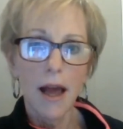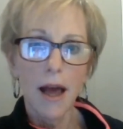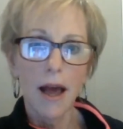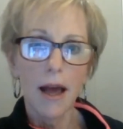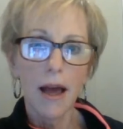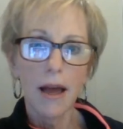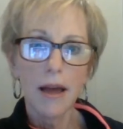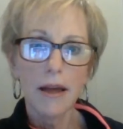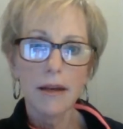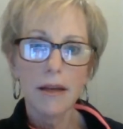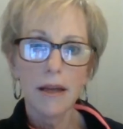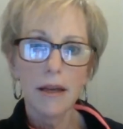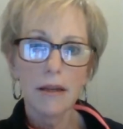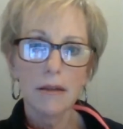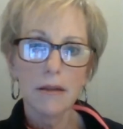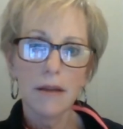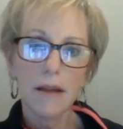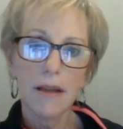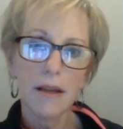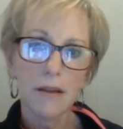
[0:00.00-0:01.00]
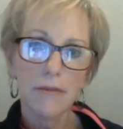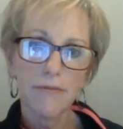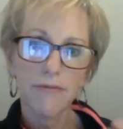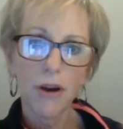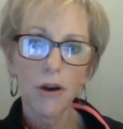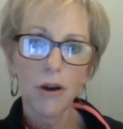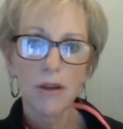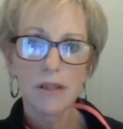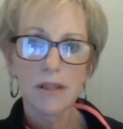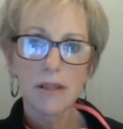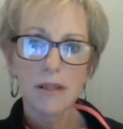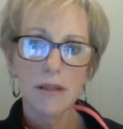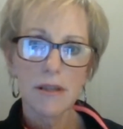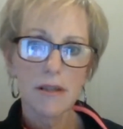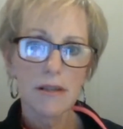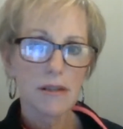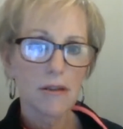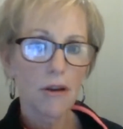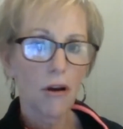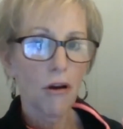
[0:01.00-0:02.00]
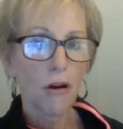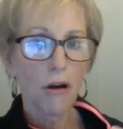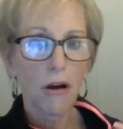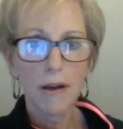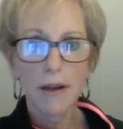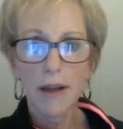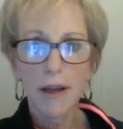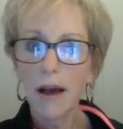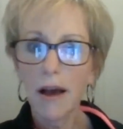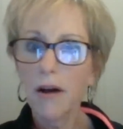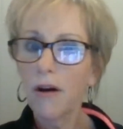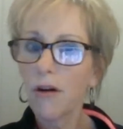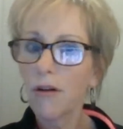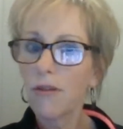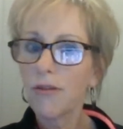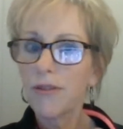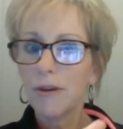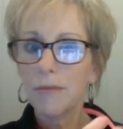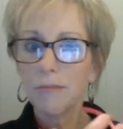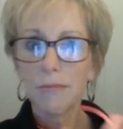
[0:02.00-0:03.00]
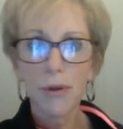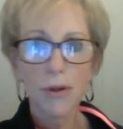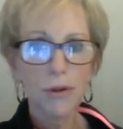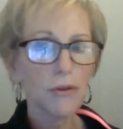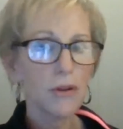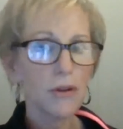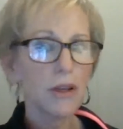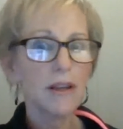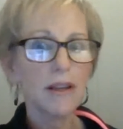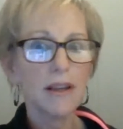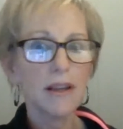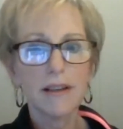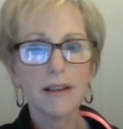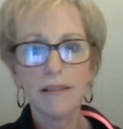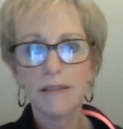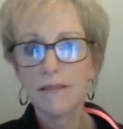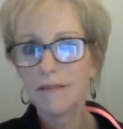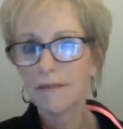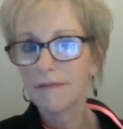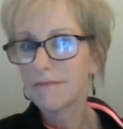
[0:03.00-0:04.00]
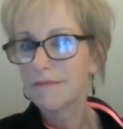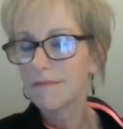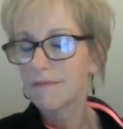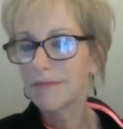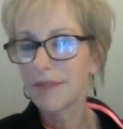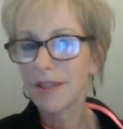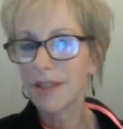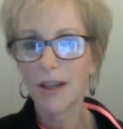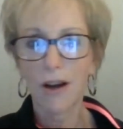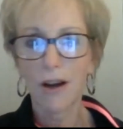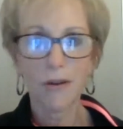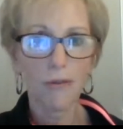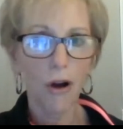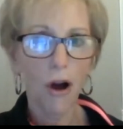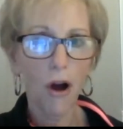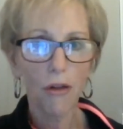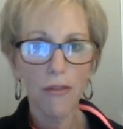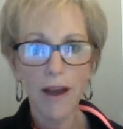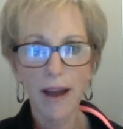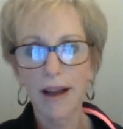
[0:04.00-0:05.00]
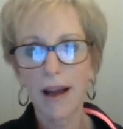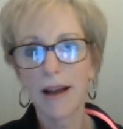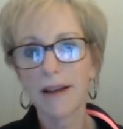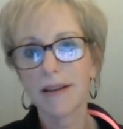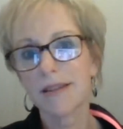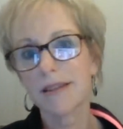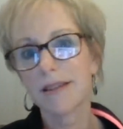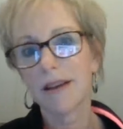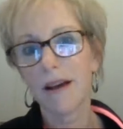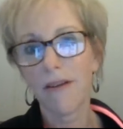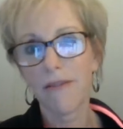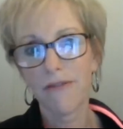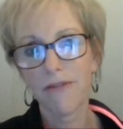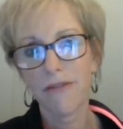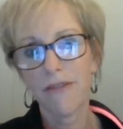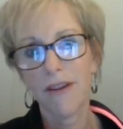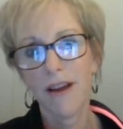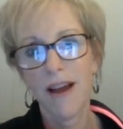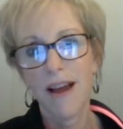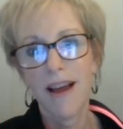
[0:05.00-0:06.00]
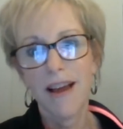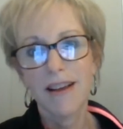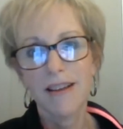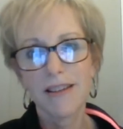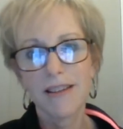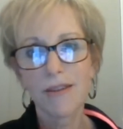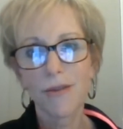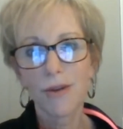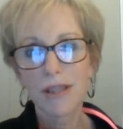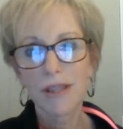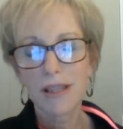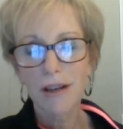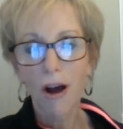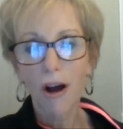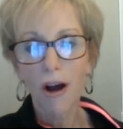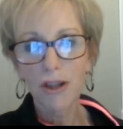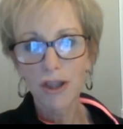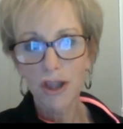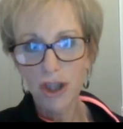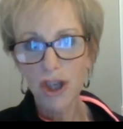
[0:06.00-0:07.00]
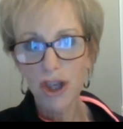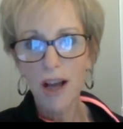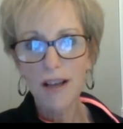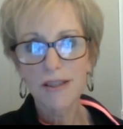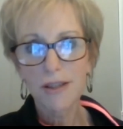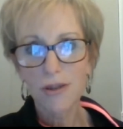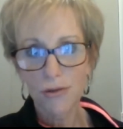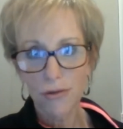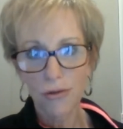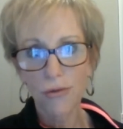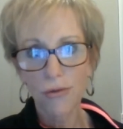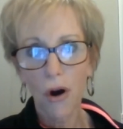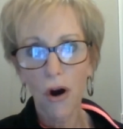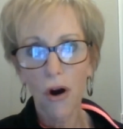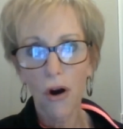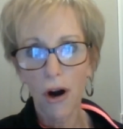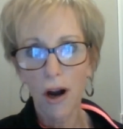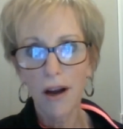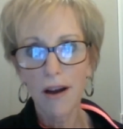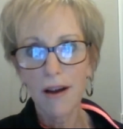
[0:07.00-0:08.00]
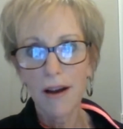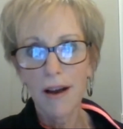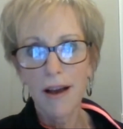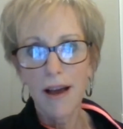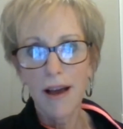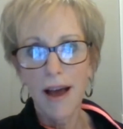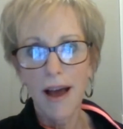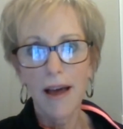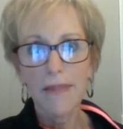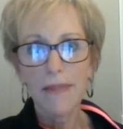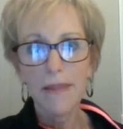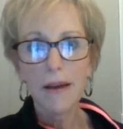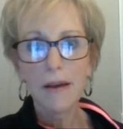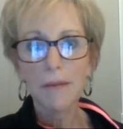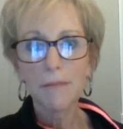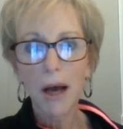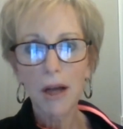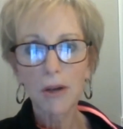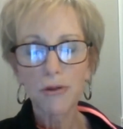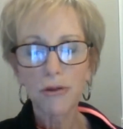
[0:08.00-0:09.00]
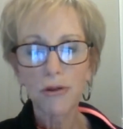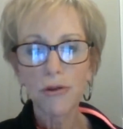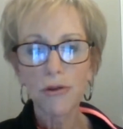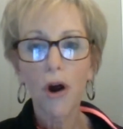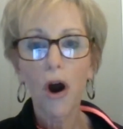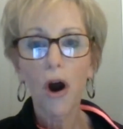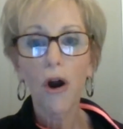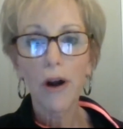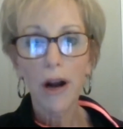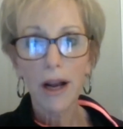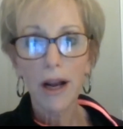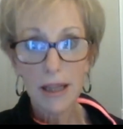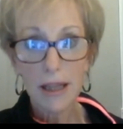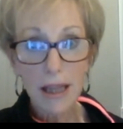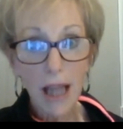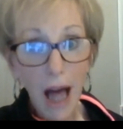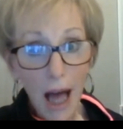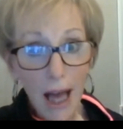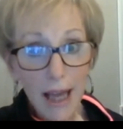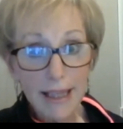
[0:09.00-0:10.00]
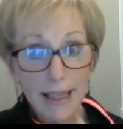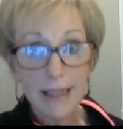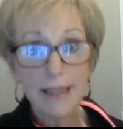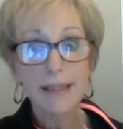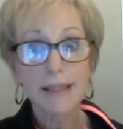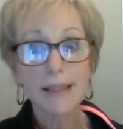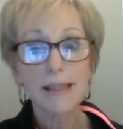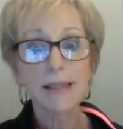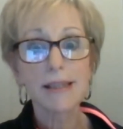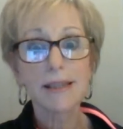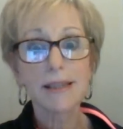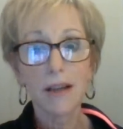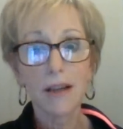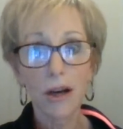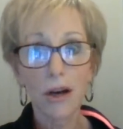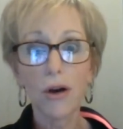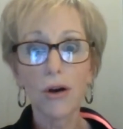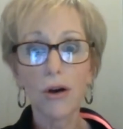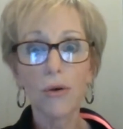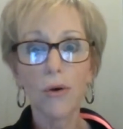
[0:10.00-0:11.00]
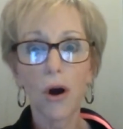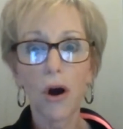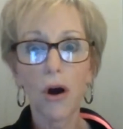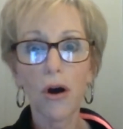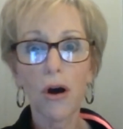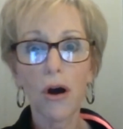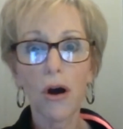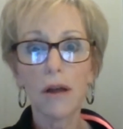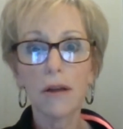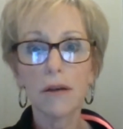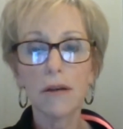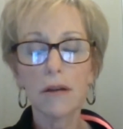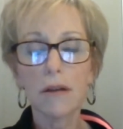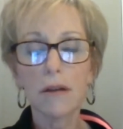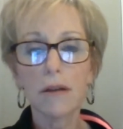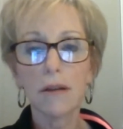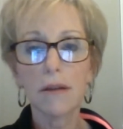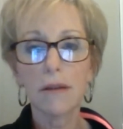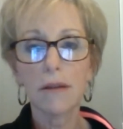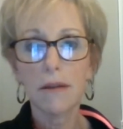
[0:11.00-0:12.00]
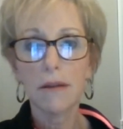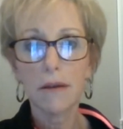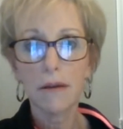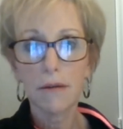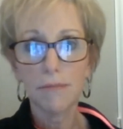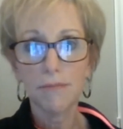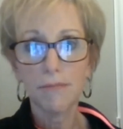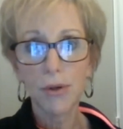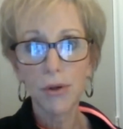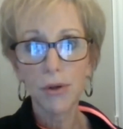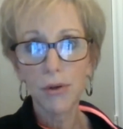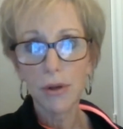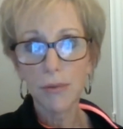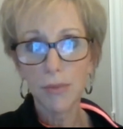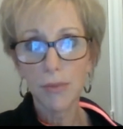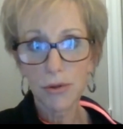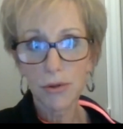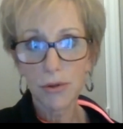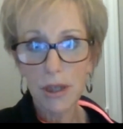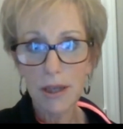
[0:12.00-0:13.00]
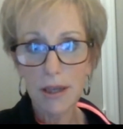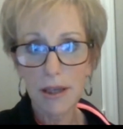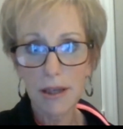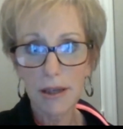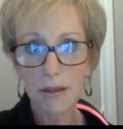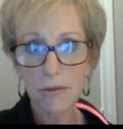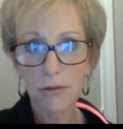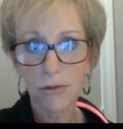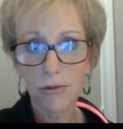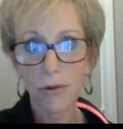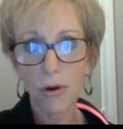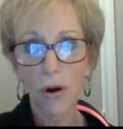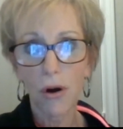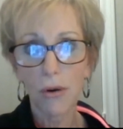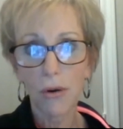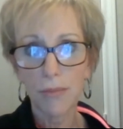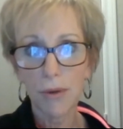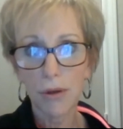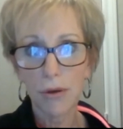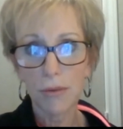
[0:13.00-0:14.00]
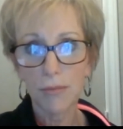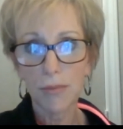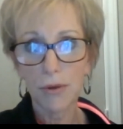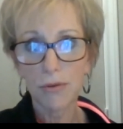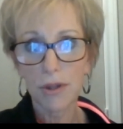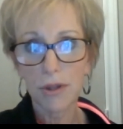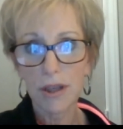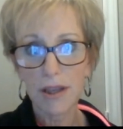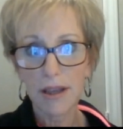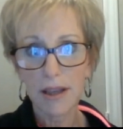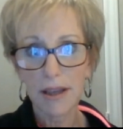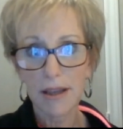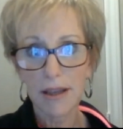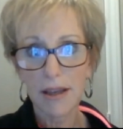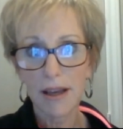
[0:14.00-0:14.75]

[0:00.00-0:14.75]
and it focuses on health and beauty and all that kind of stuff. So it's not just True Aura. And then my True Aura clients go on the Beauty Boutique, True Aura Beauty Boutique.